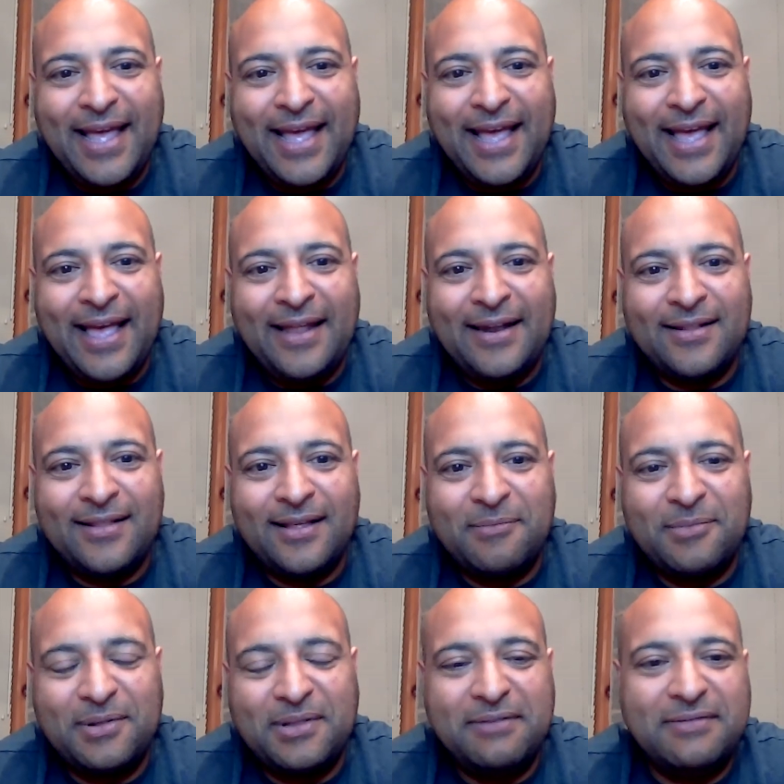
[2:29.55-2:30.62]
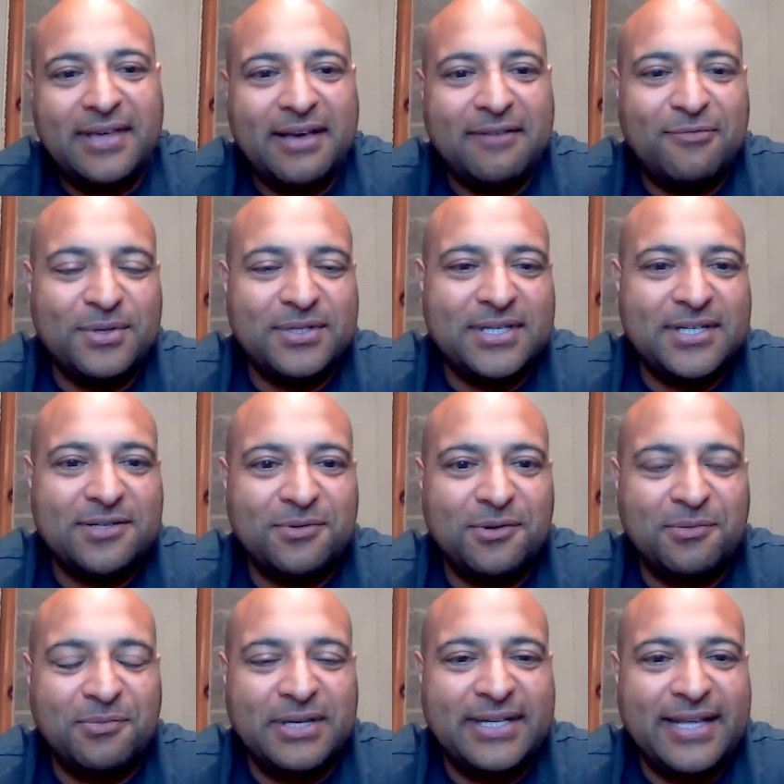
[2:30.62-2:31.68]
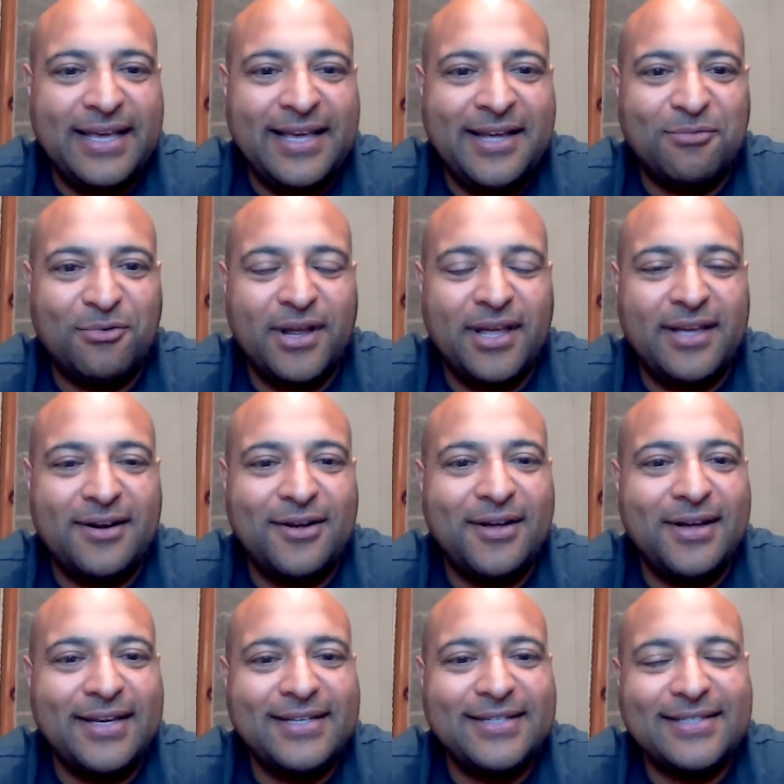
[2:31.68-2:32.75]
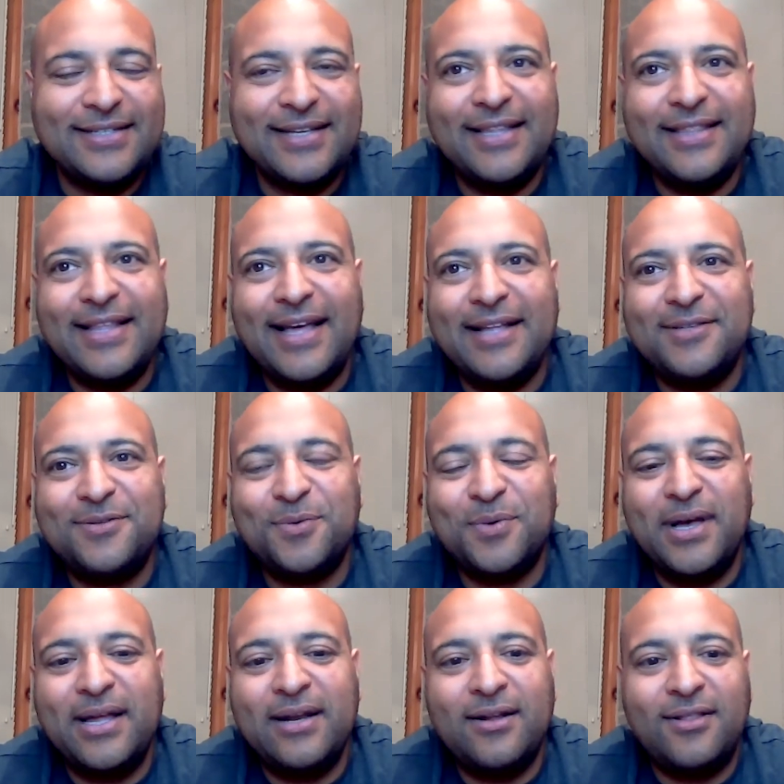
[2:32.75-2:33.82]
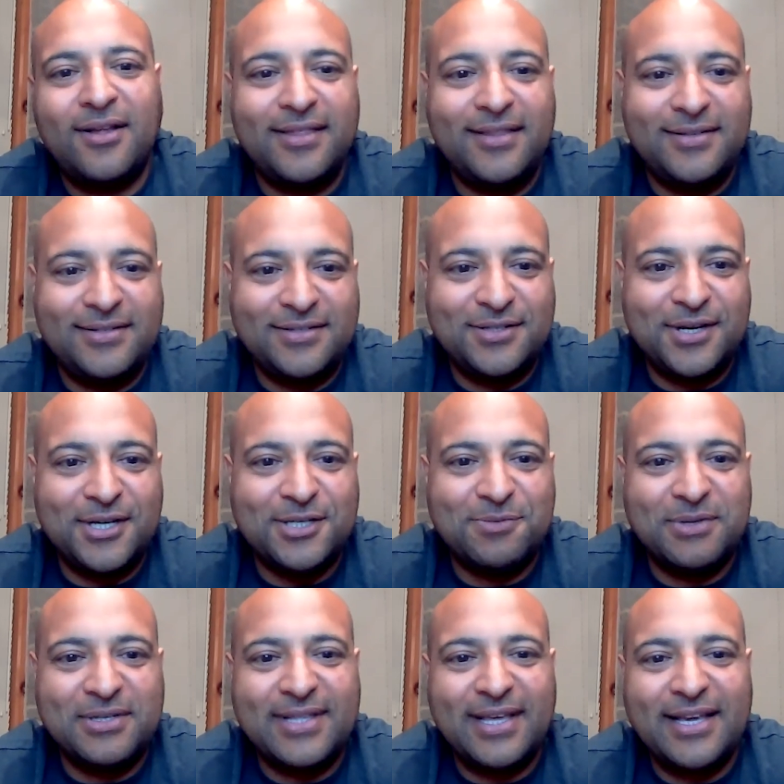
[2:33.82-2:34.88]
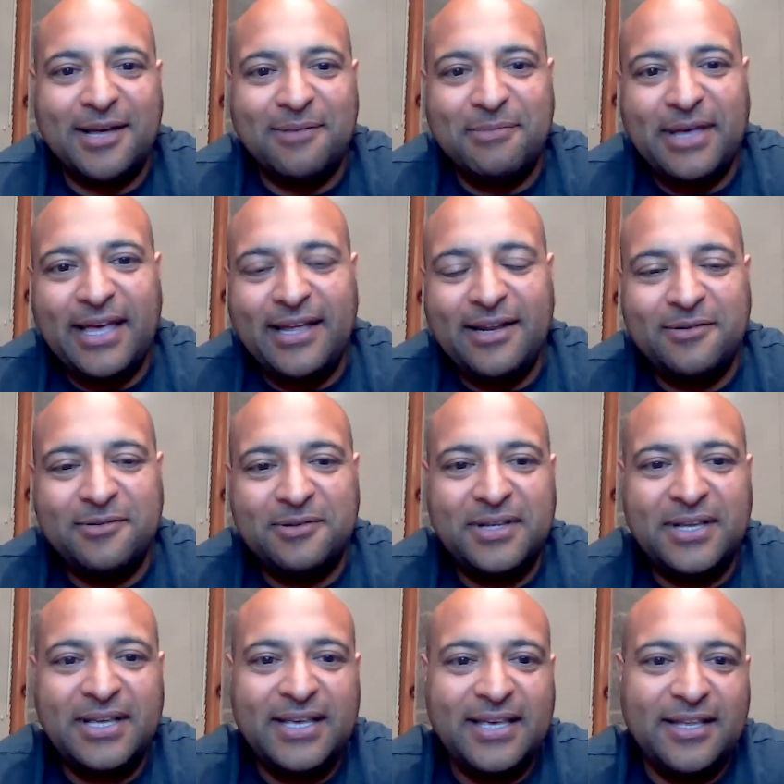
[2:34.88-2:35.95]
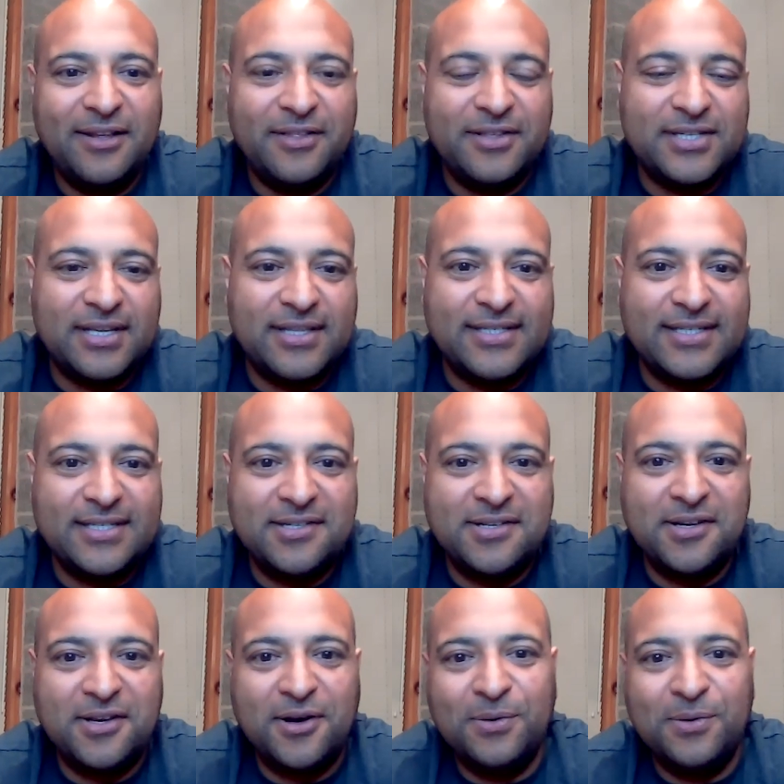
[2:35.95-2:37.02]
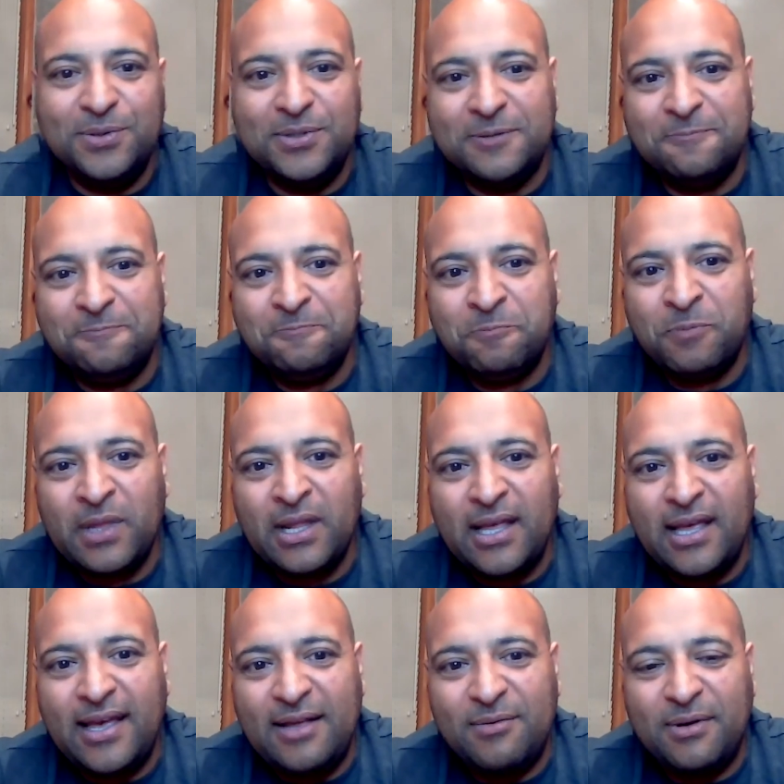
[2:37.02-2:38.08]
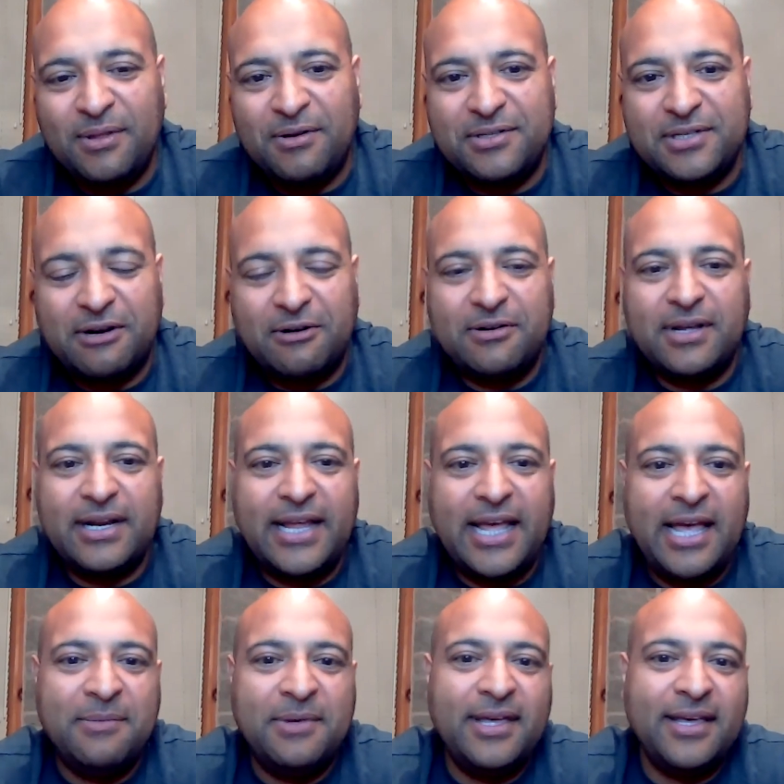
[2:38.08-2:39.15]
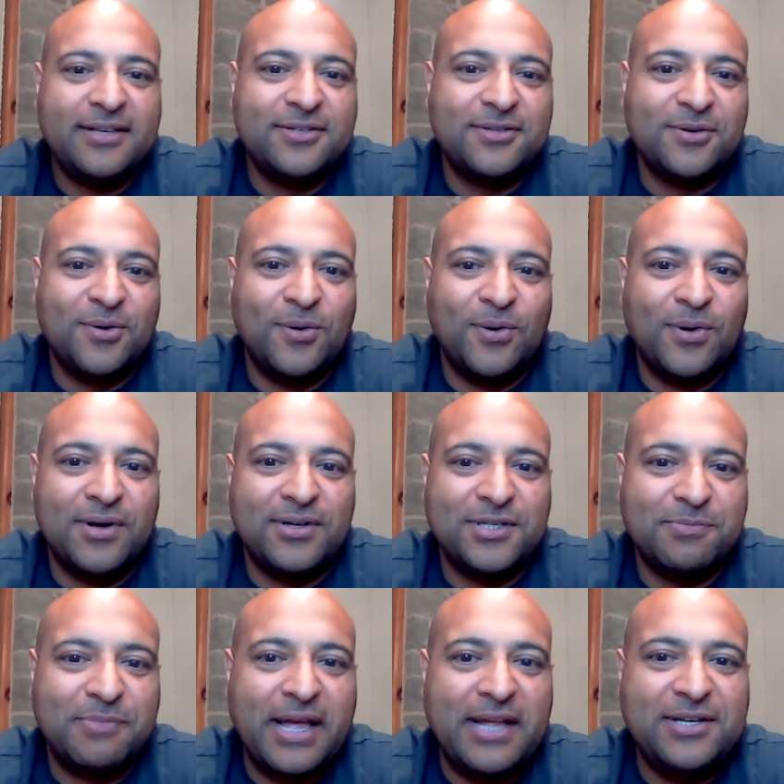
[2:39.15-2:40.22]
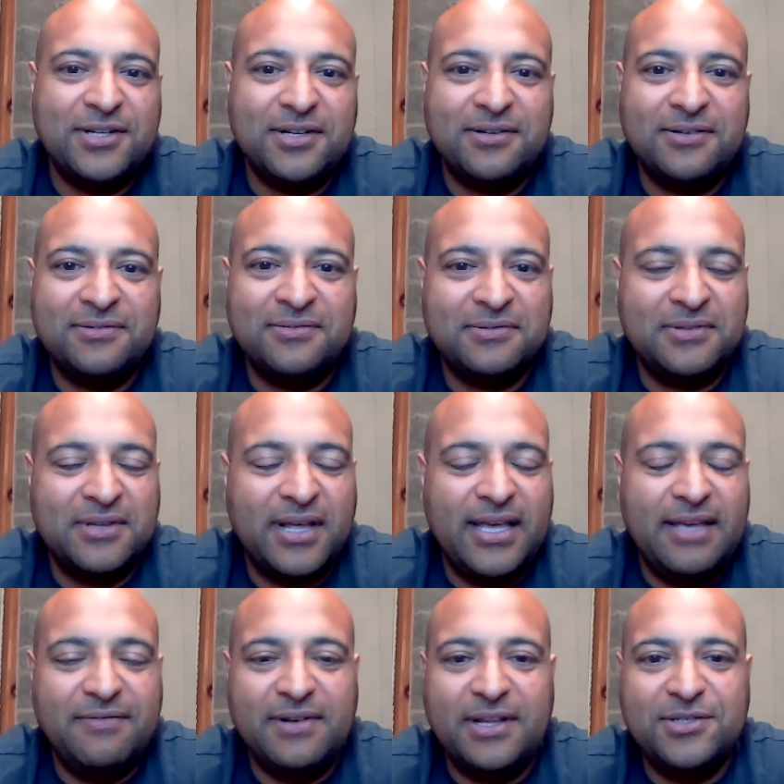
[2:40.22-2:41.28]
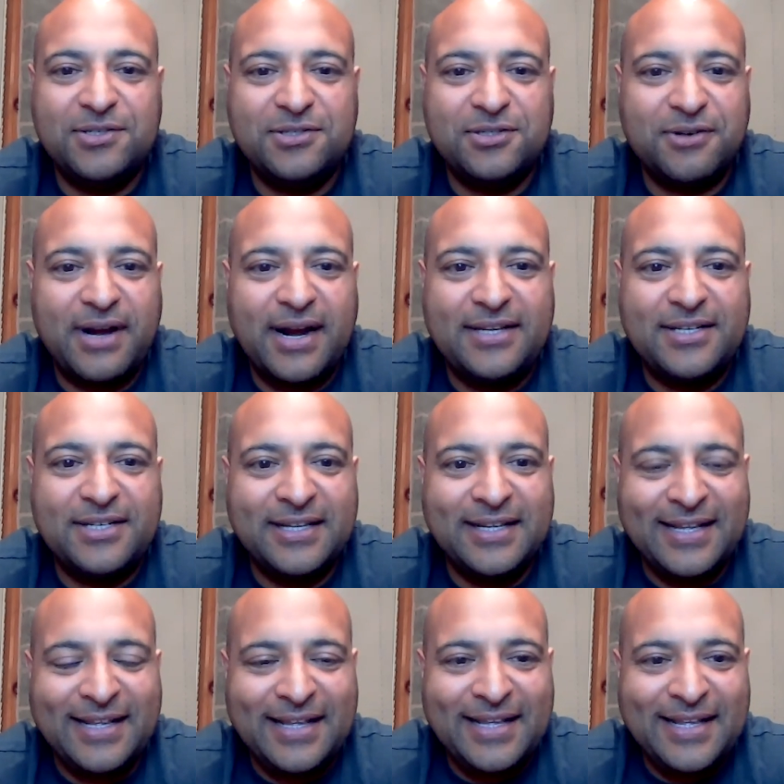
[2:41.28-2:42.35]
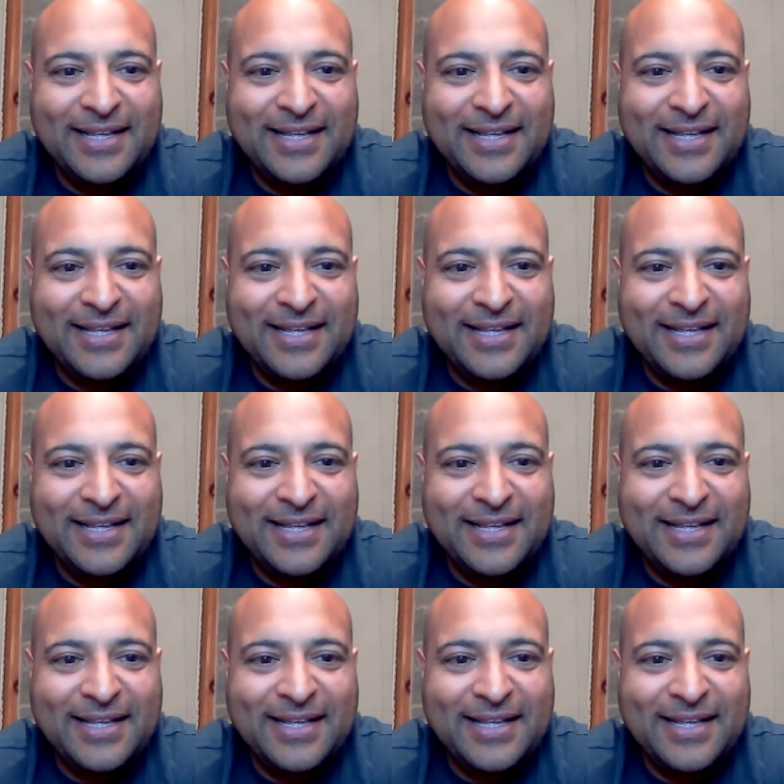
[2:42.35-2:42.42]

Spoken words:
And I believe the F1 season will be taking a break in August. And that's when a lot of these adjustments, they come in, they see how the season goes, and whether it's aerodynamics or suspension, even engine strategy.